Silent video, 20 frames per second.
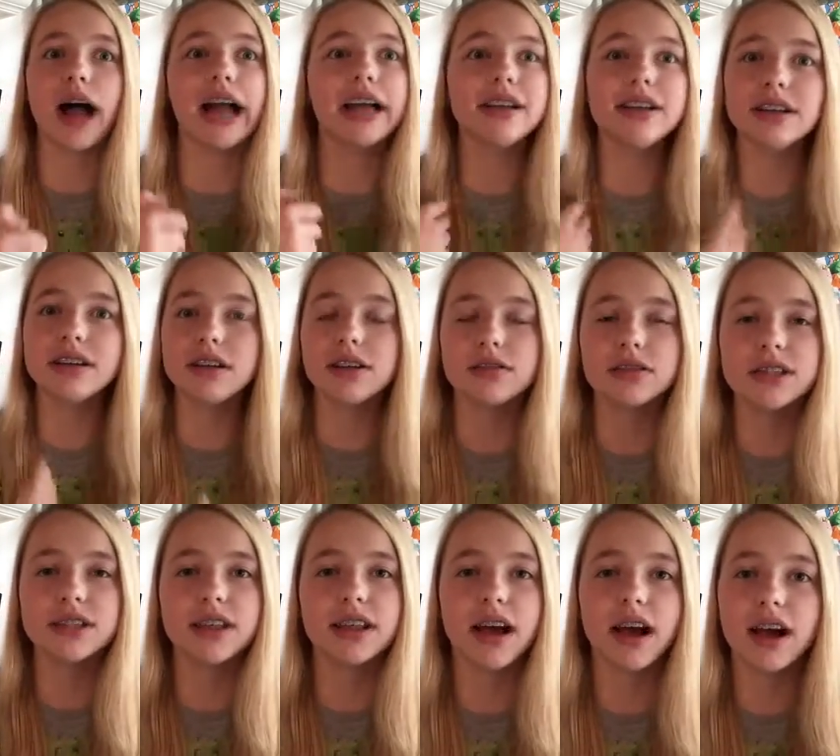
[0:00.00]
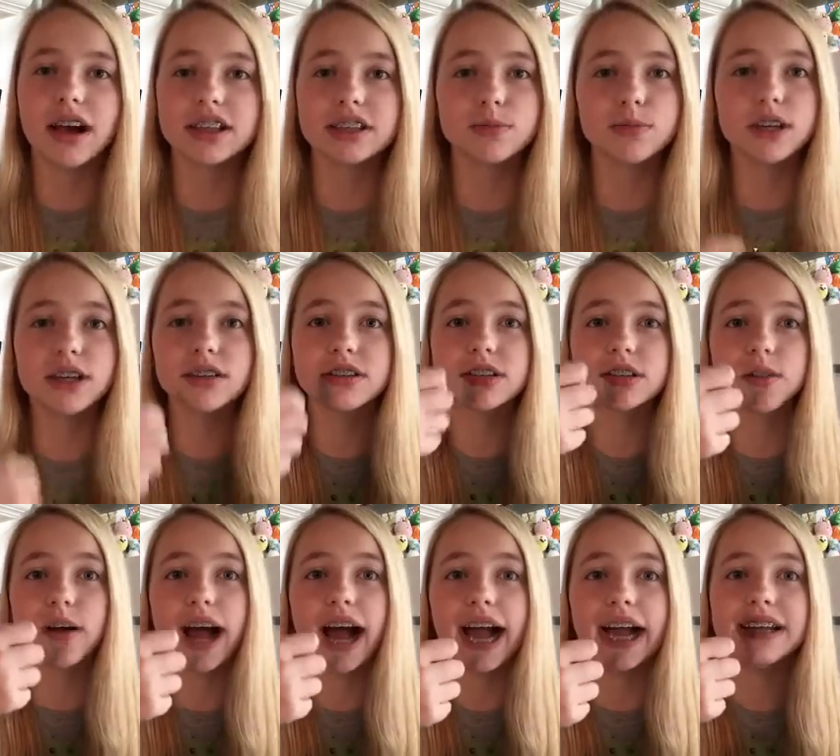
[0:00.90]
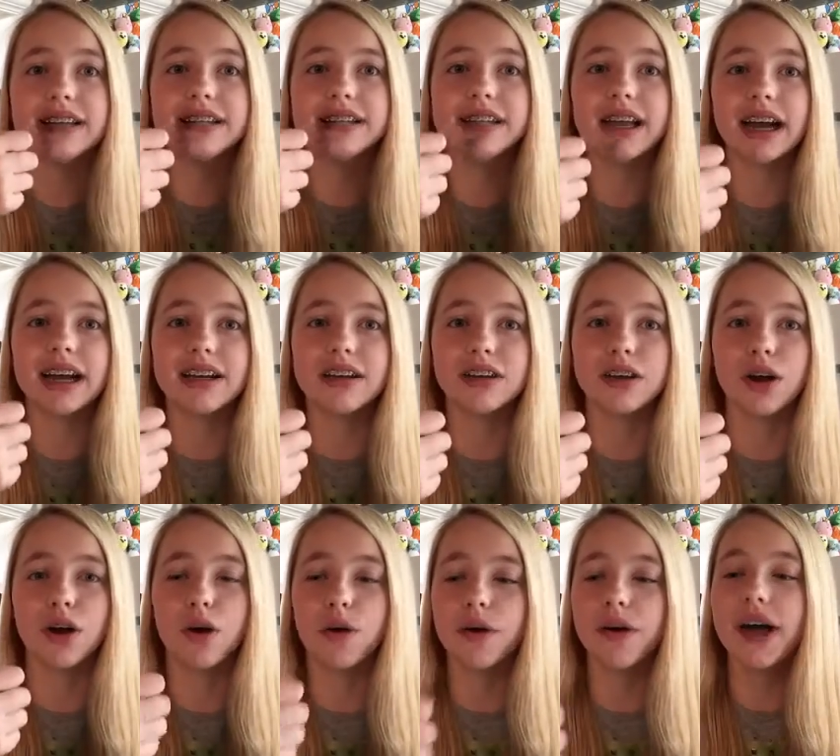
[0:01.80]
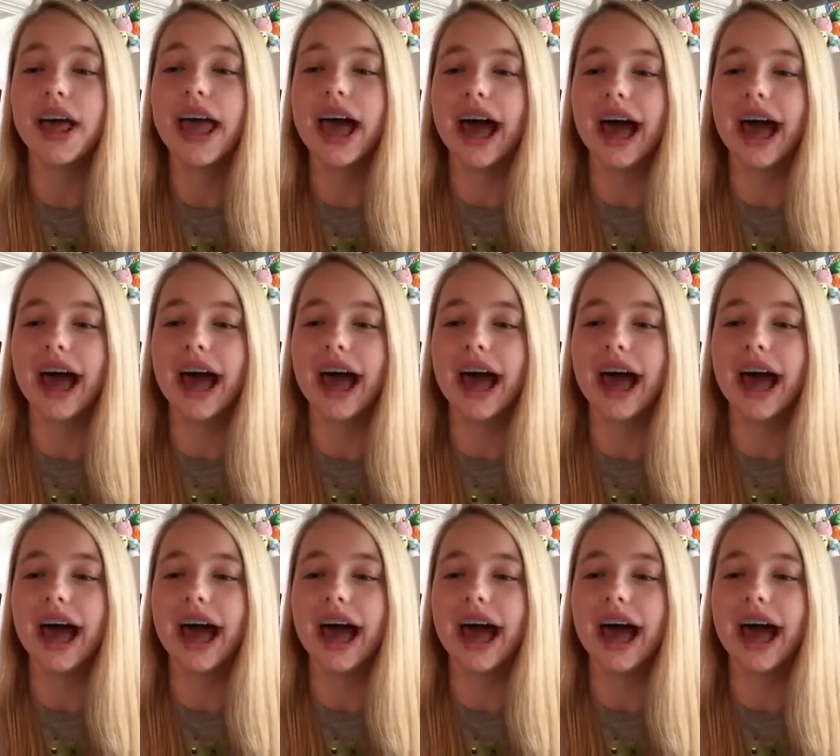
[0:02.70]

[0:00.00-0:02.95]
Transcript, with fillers: I didn't go to the hospital, so I did not know.